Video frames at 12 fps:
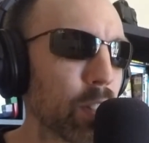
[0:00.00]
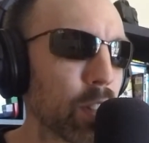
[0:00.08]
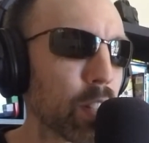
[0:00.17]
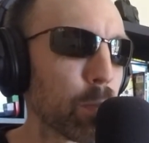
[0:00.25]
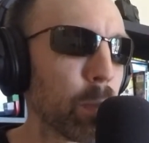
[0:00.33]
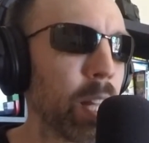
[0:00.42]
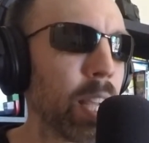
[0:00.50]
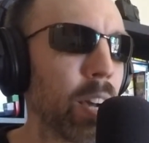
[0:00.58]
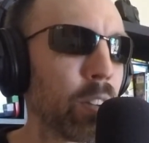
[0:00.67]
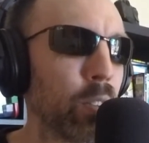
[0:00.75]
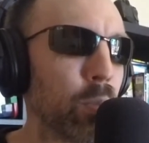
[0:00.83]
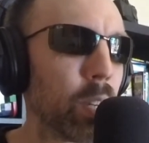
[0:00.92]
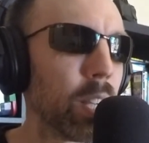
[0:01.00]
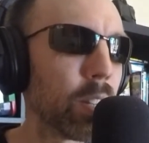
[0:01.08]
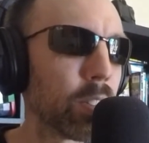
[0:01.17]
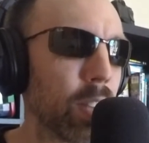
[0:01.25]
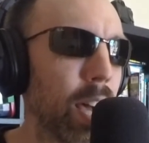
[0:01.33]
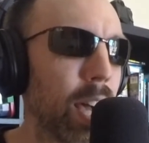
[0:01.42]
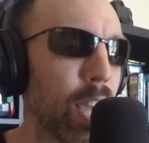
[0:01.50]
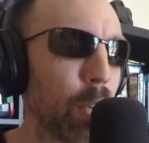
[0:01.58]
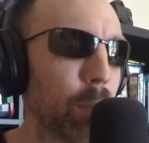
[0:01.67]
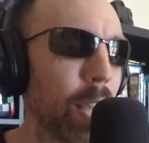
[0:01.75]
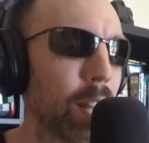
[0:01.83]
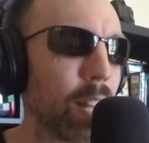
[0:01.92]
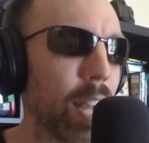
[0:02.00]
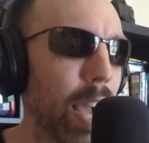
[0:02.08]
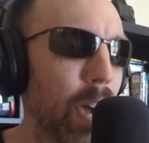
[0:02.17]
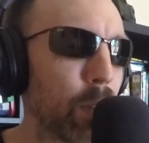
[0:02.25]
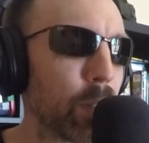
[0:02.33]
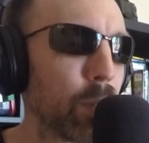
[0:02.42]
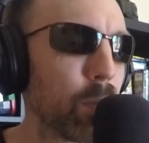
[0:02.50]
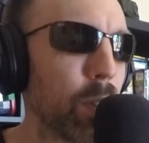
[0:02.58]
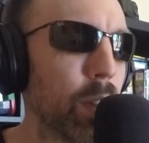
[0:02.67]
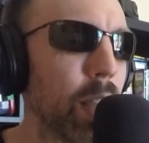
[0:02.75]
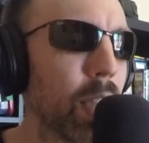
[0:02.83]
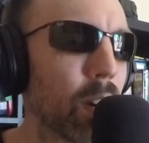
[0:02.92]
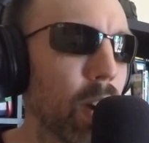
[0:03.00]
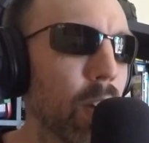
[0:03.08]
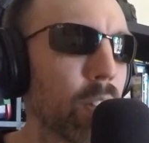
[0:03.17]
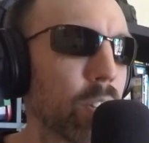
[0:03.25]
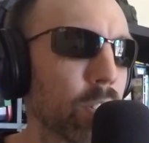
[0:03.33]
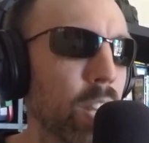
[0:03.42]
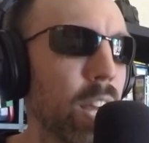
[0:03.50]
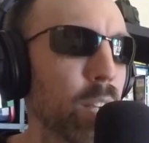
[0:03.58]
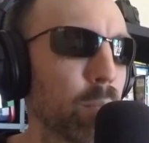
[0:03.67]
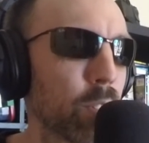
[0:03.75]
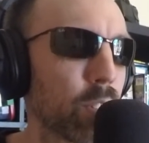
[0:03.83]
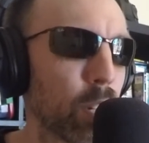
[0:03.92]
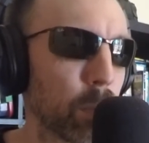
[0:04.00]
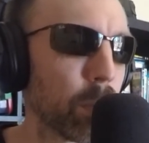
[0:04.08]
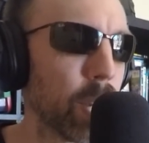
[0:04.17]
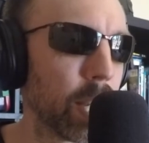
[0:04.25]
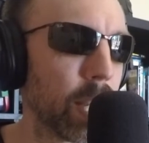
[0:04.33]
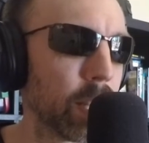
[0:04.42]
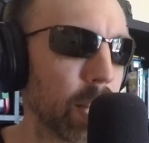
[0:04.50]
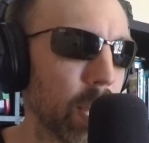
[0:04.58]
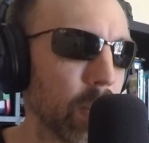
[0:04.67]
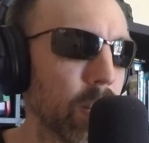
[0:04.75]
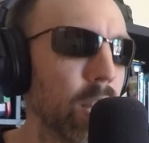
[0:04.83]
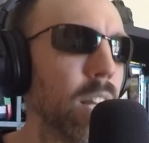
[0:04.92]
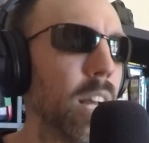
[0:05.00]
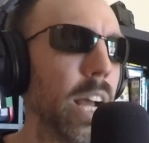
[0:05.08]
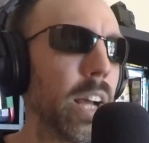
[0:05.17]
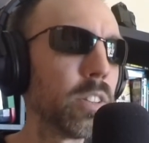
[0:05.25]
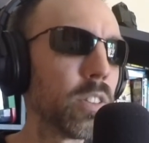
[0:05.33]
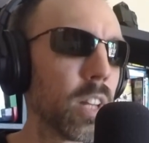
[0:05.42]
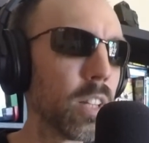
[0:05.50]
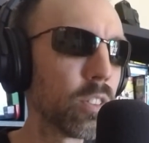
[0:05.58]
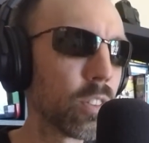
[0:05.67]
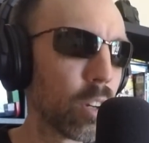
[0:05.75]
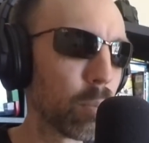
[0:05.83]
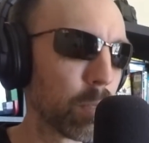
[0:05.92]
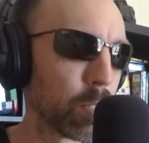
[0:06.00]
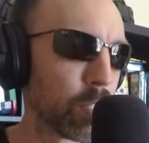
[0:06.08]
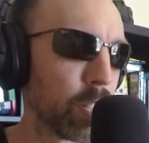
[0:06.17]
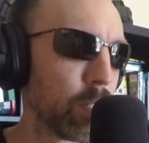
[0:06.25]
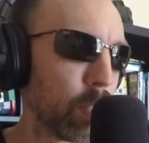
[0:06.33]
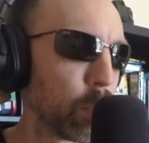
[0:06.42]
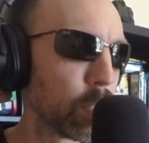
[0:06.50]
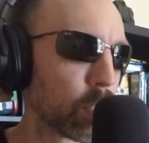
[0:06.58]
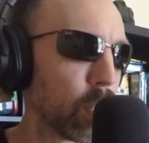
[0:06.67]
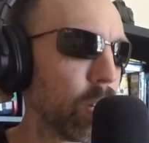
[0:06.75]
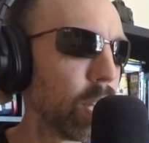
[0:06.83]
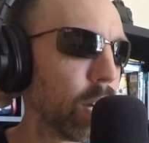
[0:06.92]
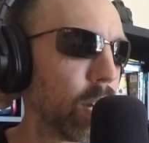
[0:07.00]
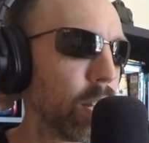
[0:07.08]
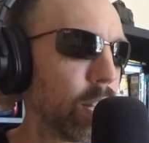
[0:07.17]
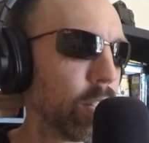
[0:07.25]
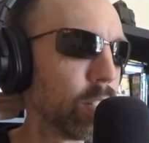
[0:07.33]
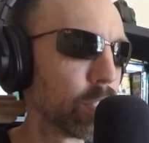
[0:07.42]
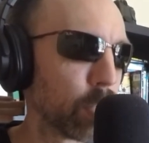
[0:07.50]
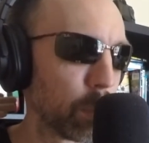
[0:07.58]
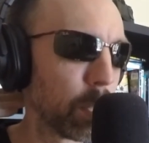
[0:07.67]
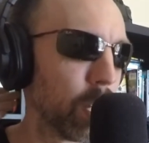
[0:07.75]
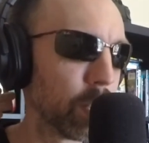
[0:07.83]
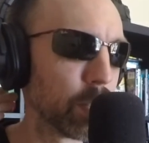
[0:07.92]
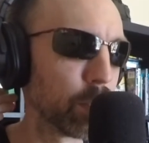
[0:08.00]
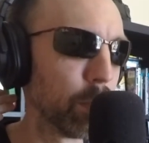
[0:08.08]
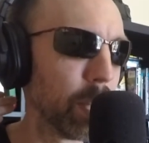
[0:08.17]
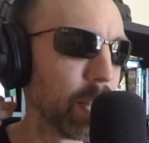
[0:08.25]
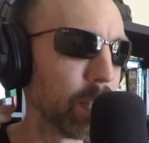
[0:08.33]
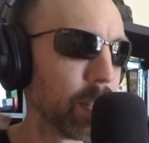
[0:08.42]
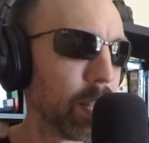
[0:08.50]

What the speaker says: this play out in real time? And then how do their other times start breaking down as they start perceiving what's going on in the subconscious mind?